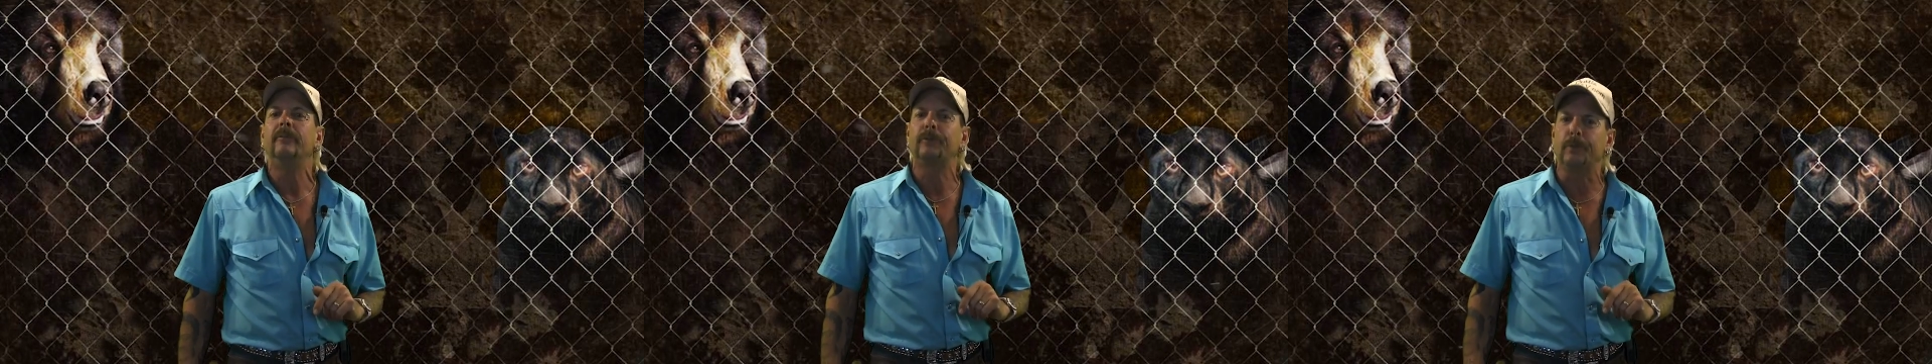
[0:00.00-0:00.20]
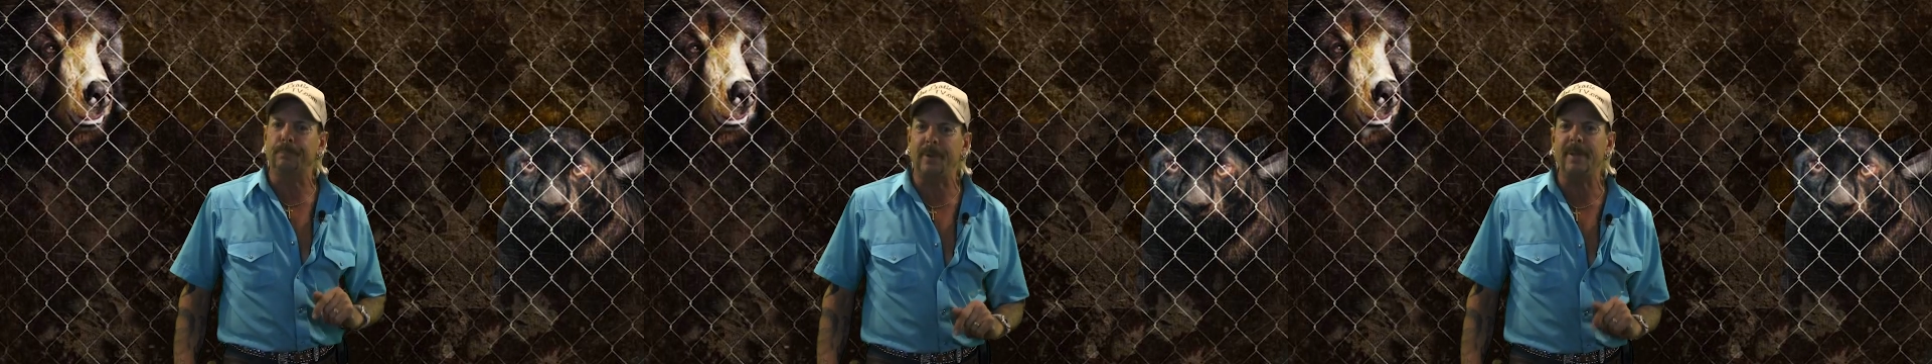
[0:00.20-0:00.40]

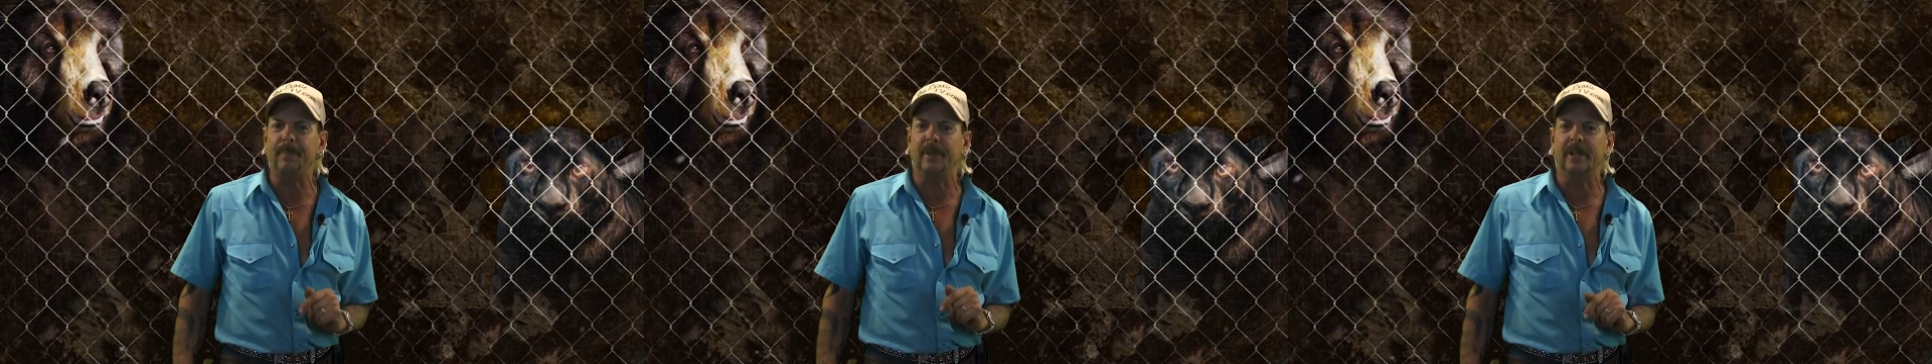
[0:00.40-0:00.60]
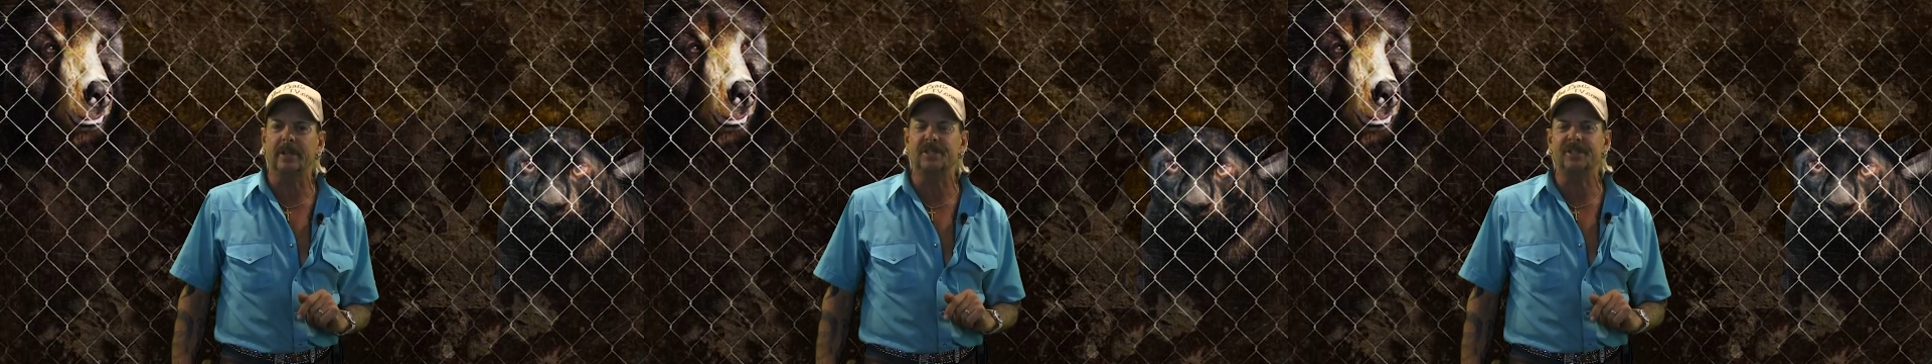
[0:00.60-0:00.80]
for
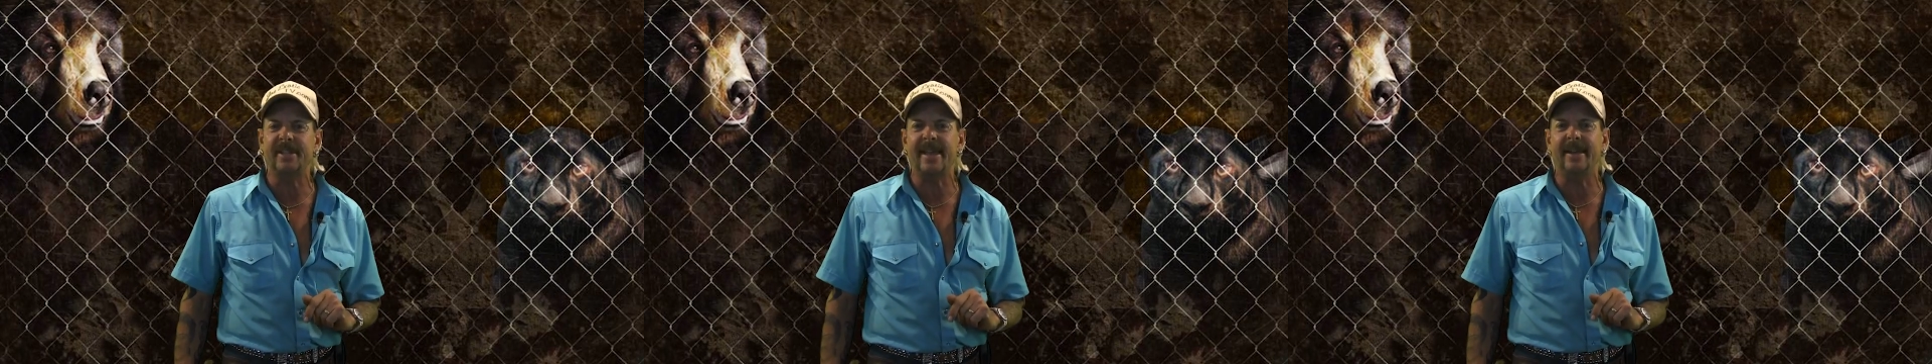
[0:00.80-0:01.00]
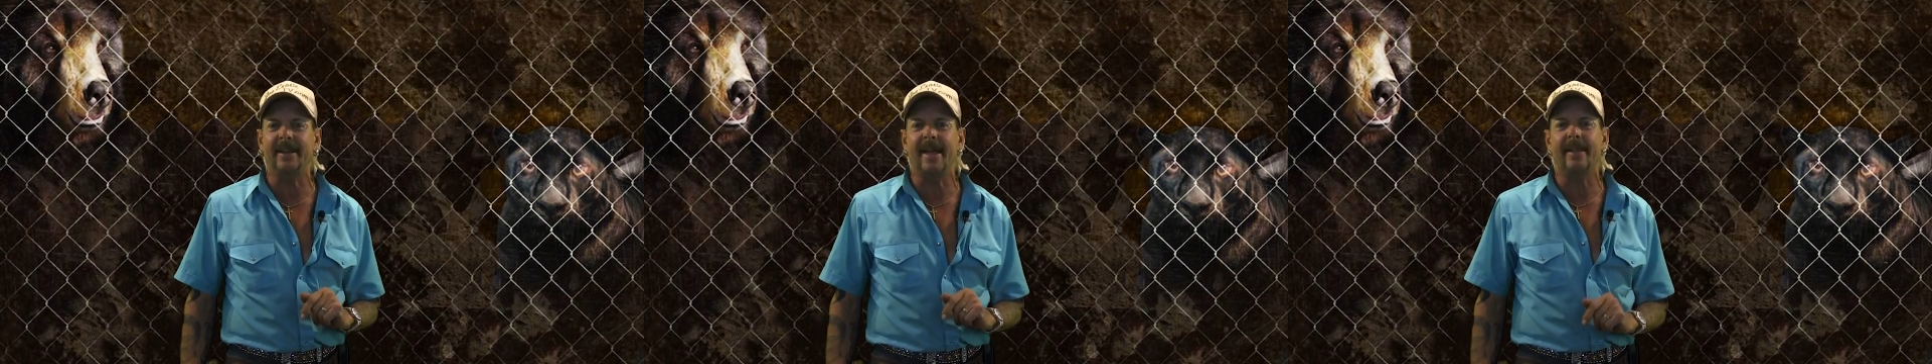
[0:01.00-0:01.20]
people that are
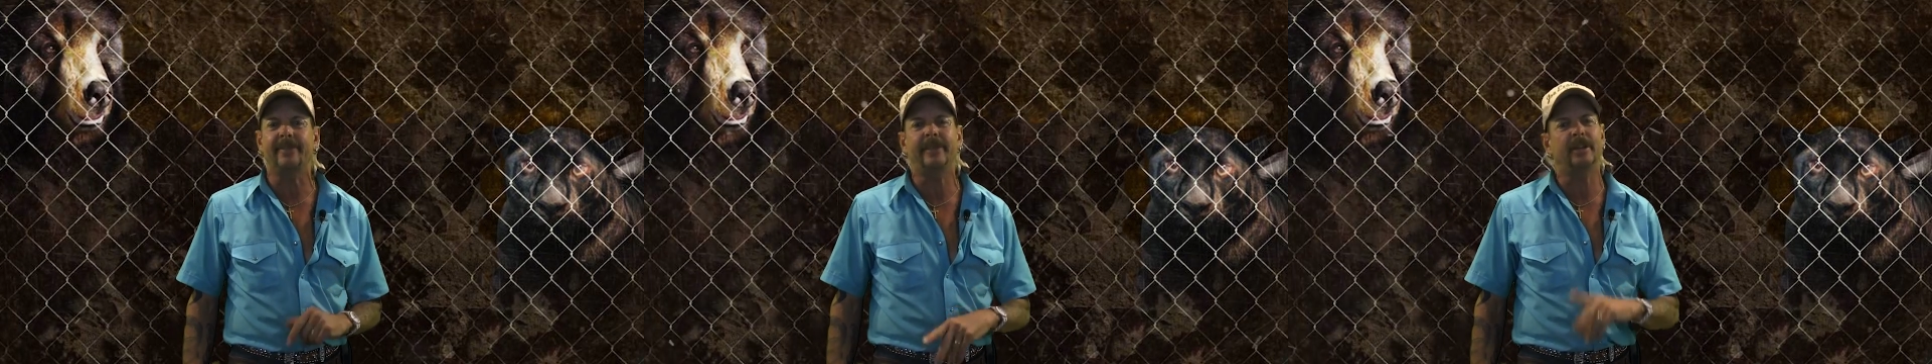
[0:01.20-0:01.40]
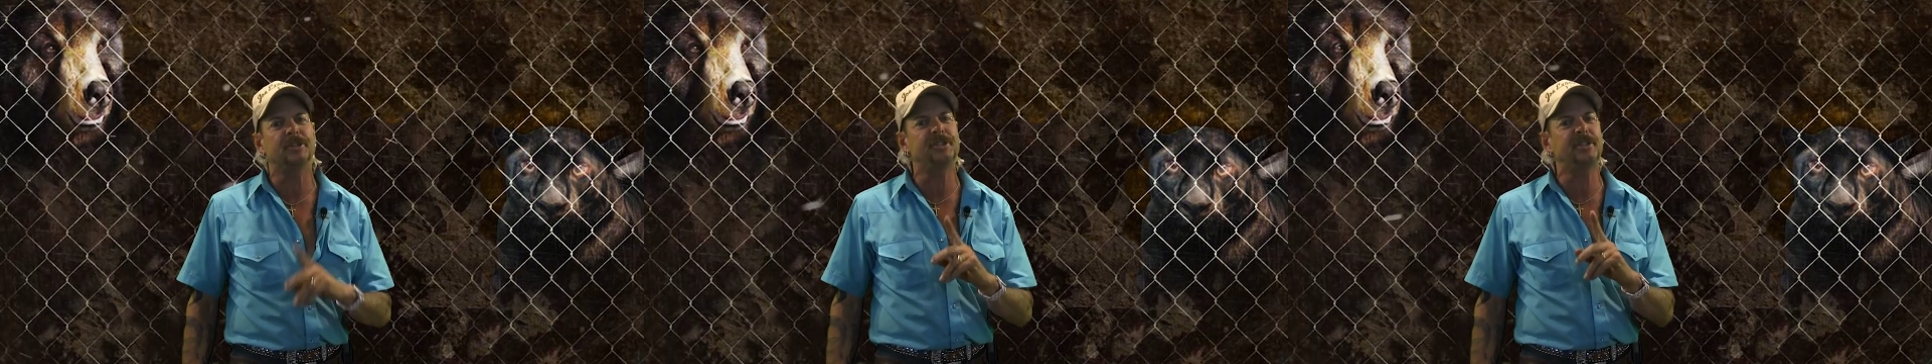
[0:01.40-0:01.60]
standing out
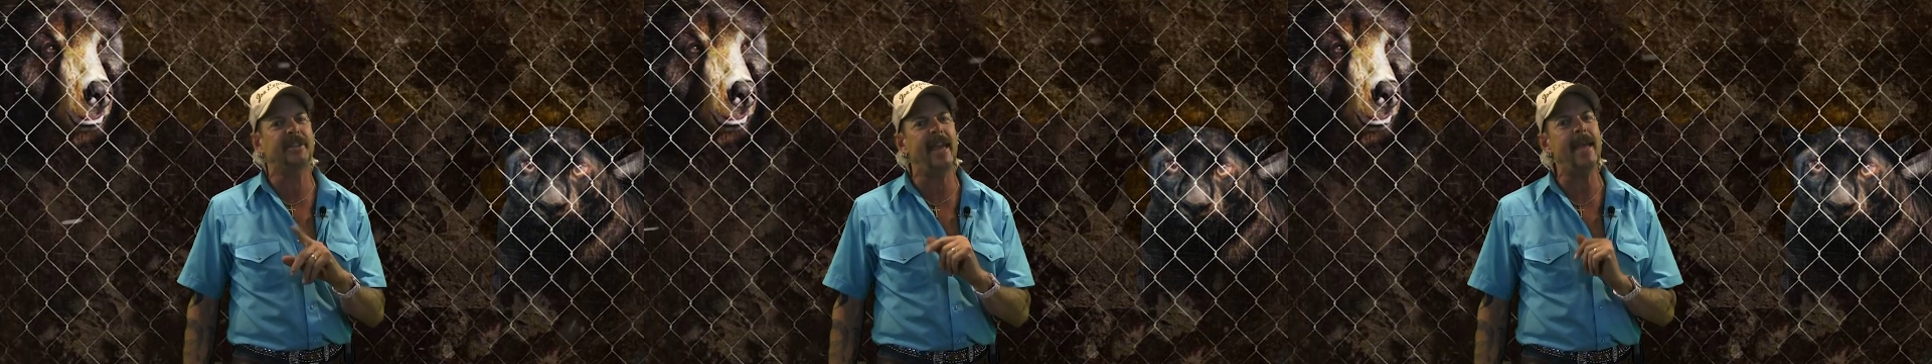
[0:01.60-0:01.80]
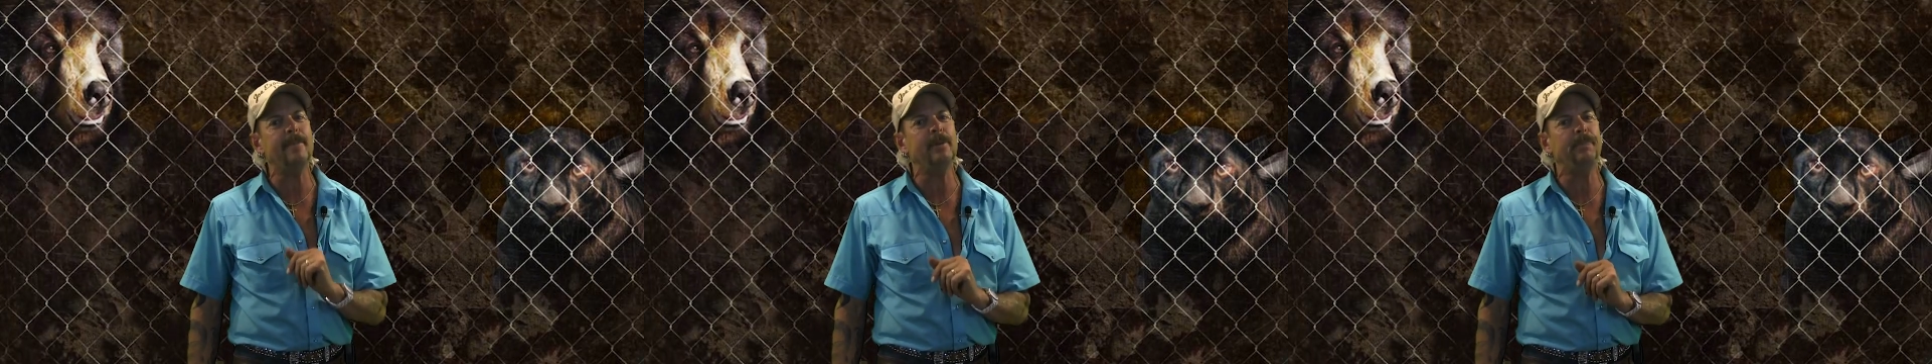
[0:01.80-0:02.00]
there
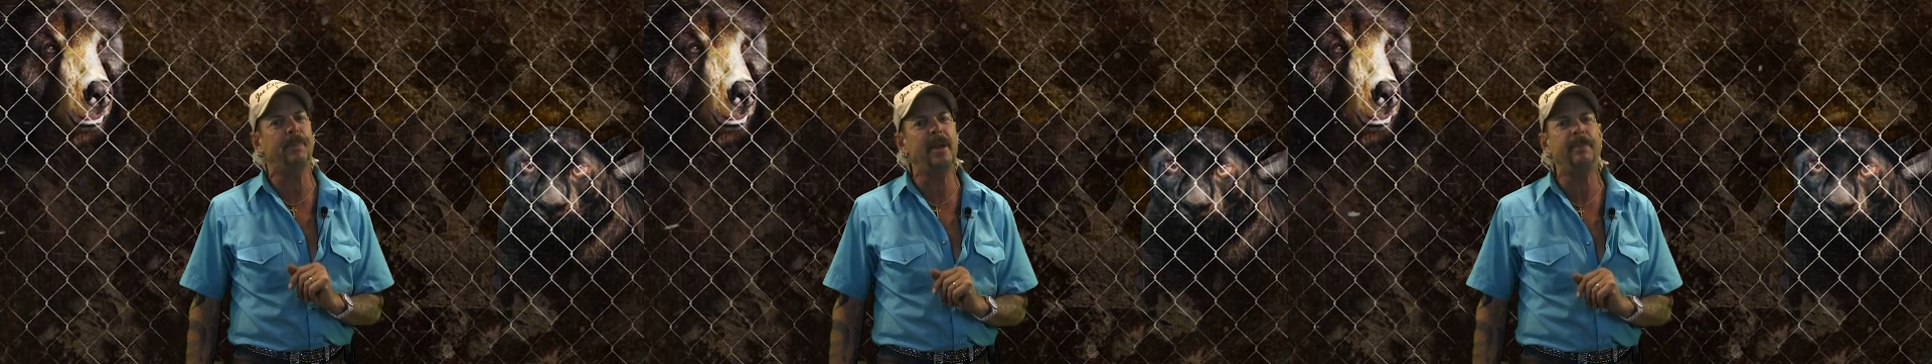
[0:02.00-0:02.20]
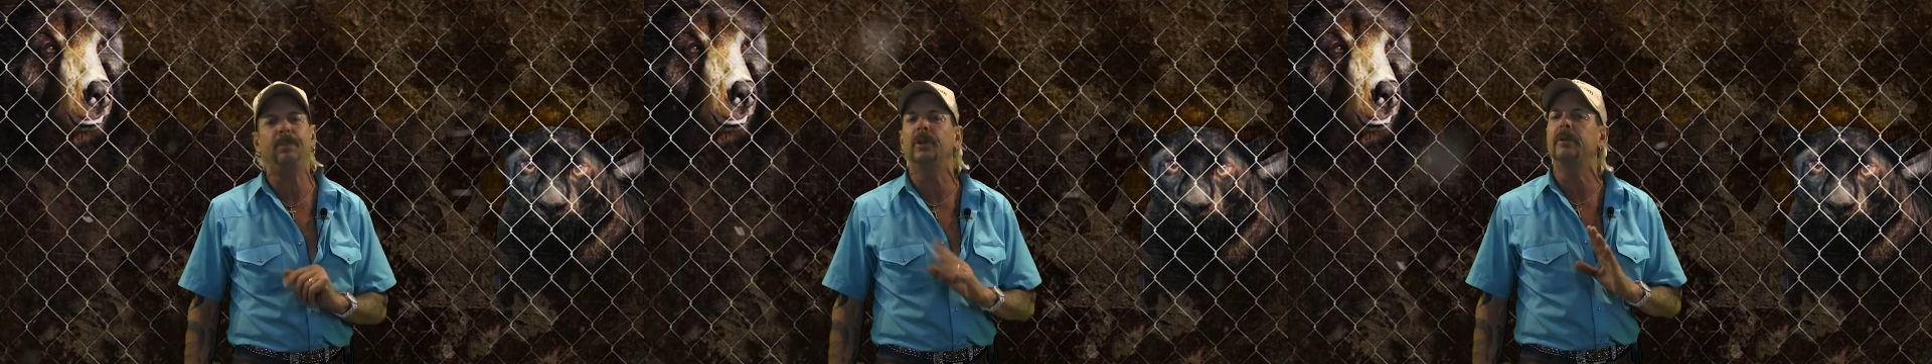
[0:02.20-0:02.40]
scamming
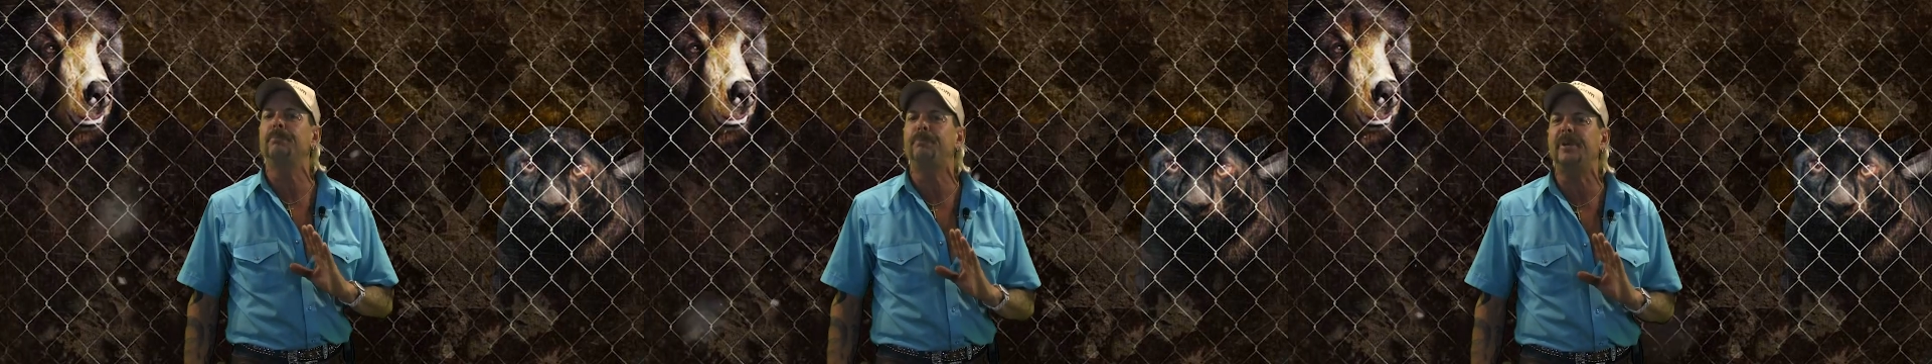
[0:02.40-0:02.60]
people and